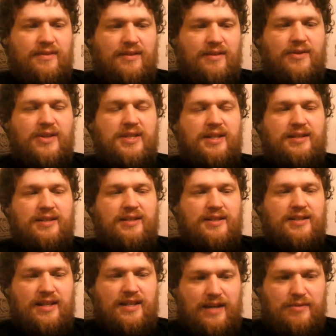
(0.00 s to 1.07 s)
very tactics
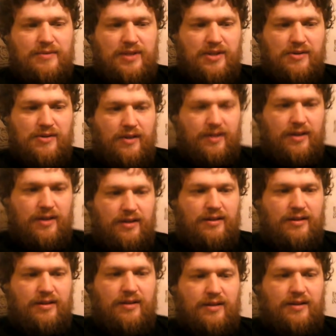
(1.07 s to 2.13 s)
they're now decrying
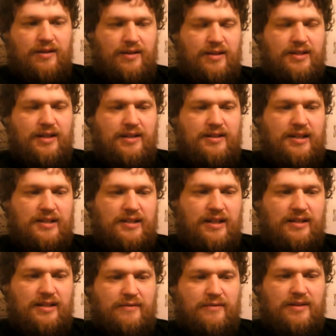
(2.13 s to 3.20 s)
are the tactics they
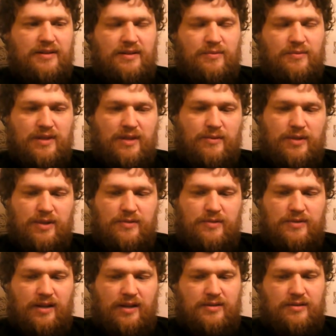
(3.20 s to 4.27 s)
defended when they were used
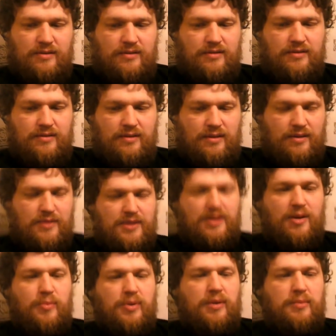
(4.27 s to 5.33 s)
against us. Oh, it's not a
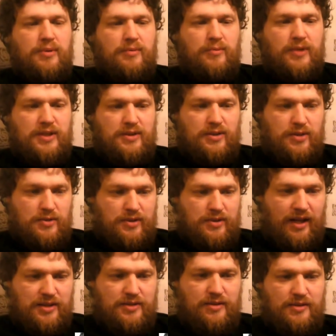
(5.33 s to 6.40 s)
problem when it's used
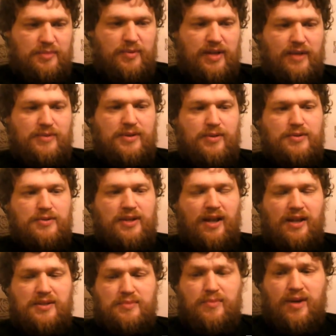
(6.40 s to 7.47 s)
against us, but now it's used
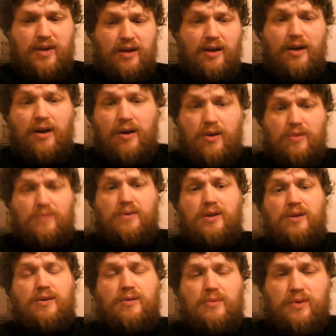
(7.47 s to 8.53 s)
against me. Oh,
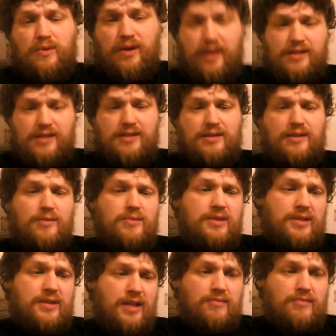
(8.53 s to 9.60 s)
no, it's so
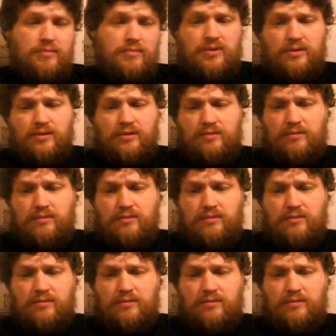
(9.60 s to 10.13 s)
terrible.